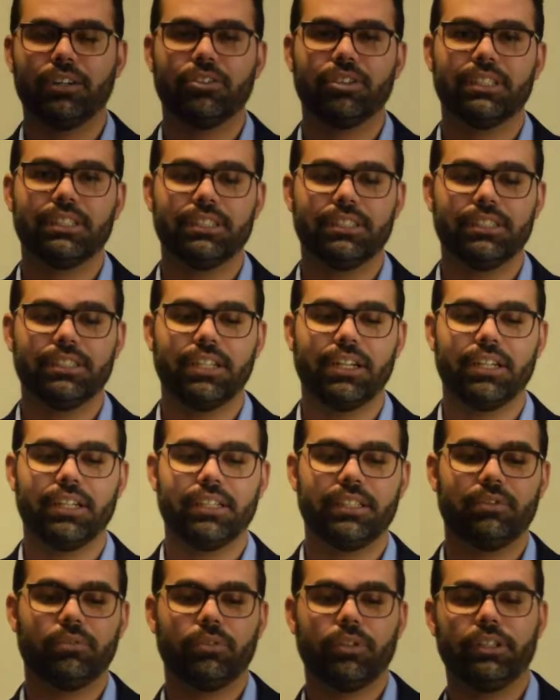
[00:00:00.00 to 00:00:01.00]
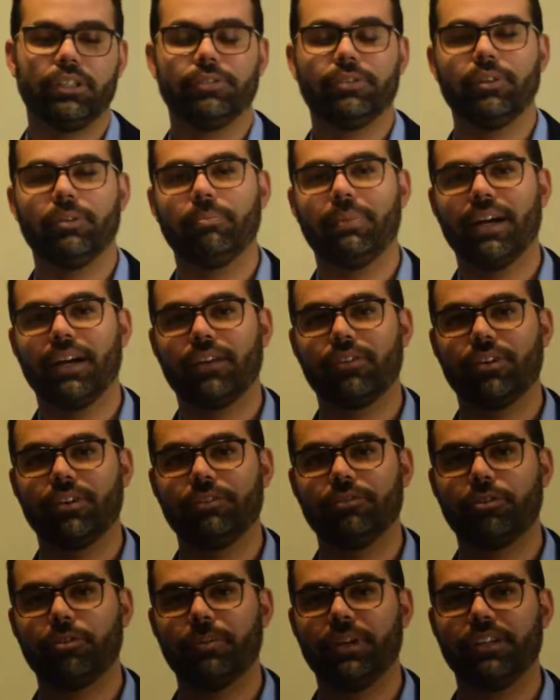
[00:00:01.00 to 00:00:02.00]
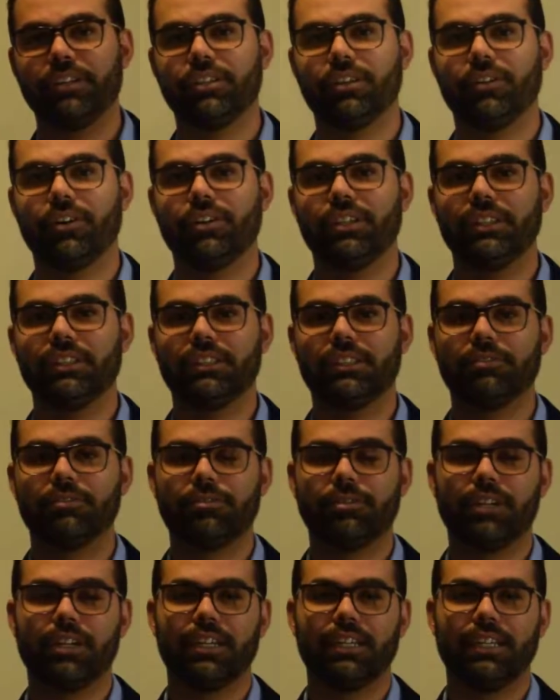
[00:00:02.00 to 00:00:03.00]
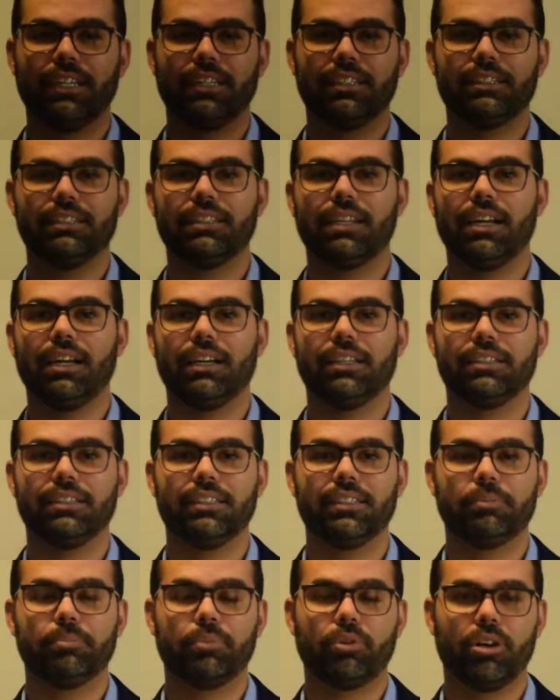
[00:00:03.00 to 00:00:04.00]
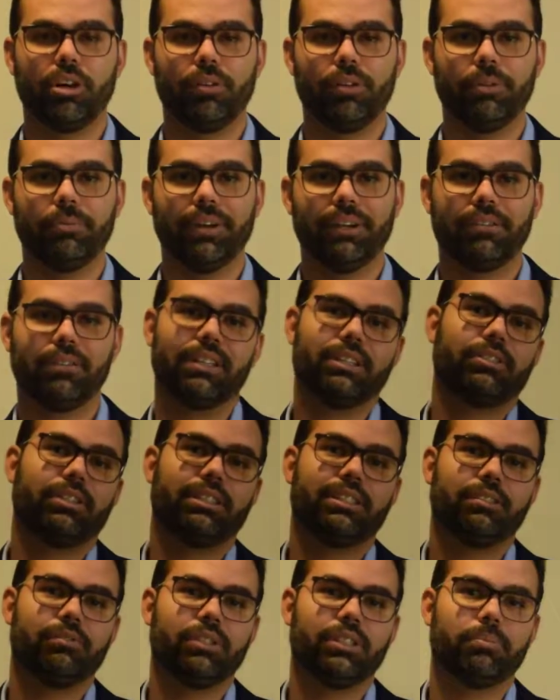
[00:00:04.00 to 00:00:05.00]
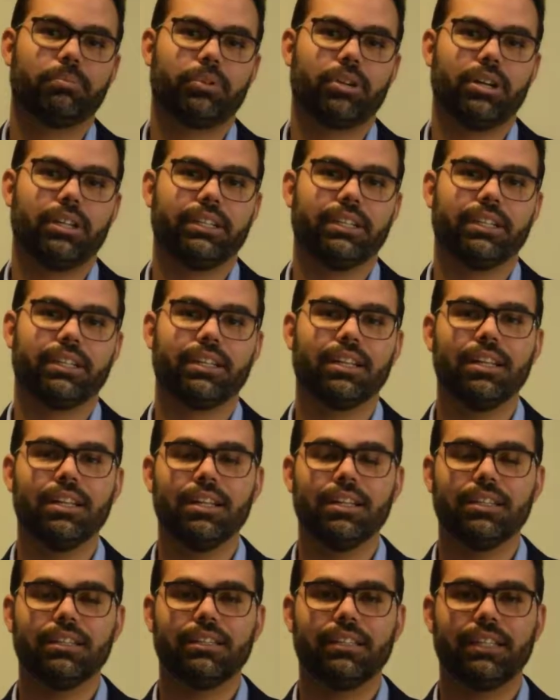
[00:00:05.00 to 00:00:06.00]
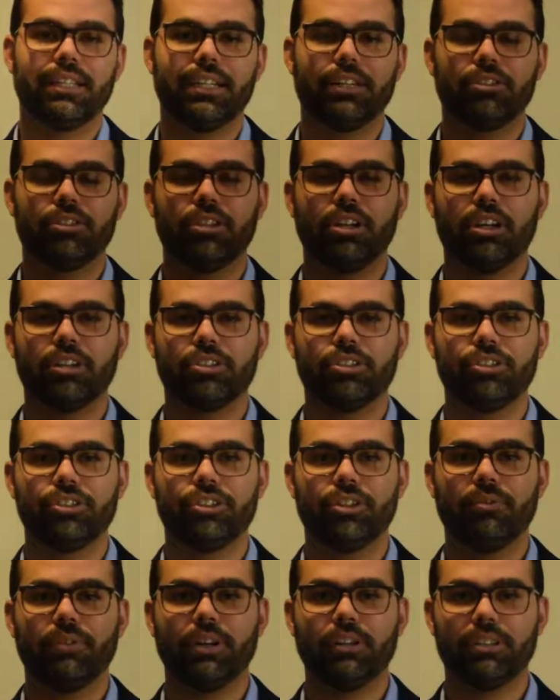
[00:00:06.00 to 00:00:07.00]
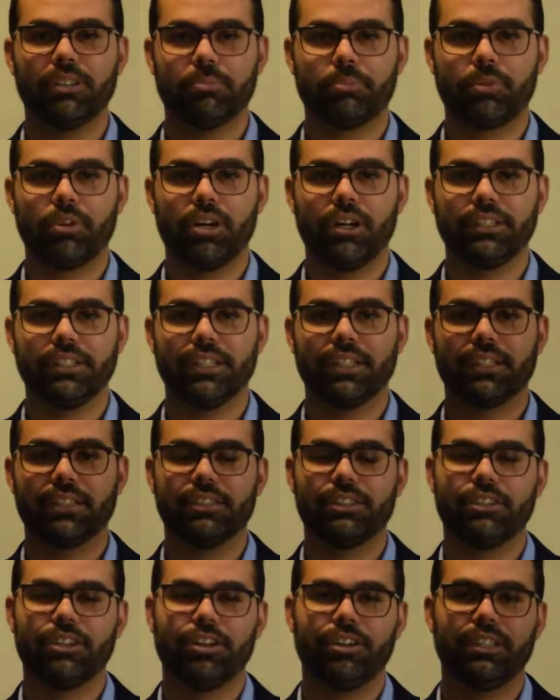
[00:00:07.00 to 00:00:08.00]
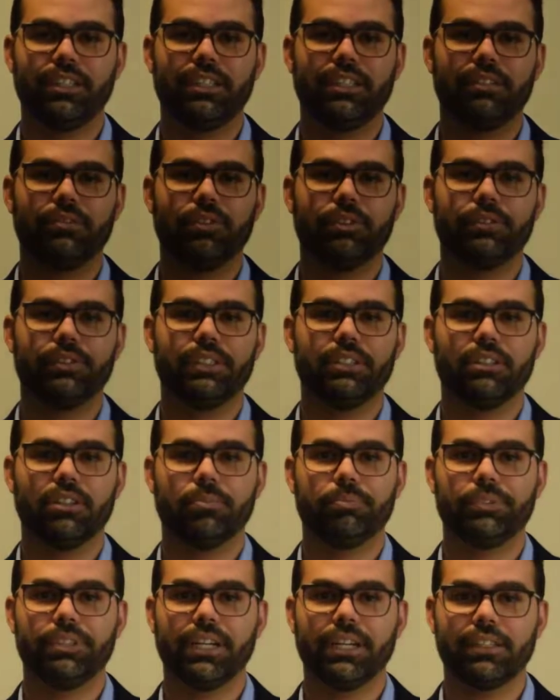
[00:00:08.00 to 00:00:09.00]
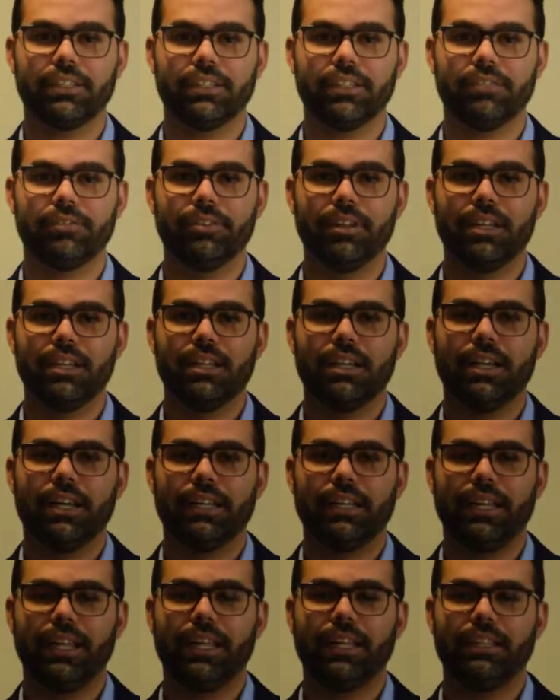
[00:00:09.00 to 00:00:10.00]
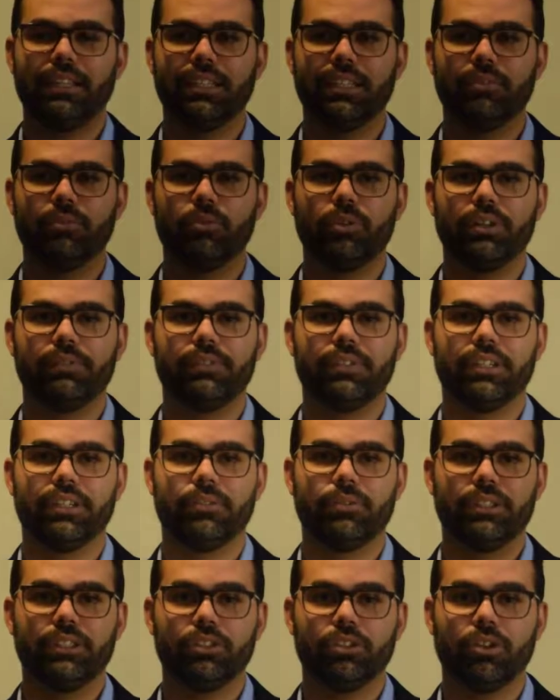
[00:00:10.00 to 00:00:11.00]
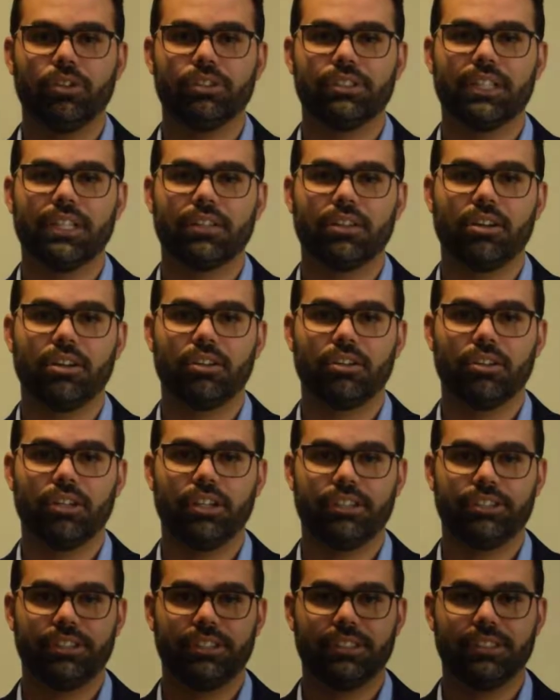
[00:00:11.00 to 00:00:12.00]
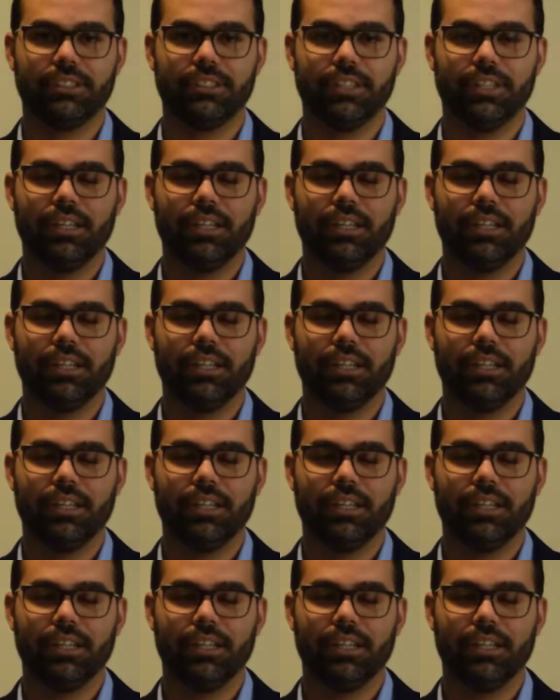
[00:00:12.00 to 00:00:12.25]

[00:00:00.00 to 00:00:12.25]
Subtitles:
going to start with a background information about Eastern Federal Lands and the problem I'm addressing with the project. Then I'll talk to you about the project, starting with its objective and ending with the results and conclusion.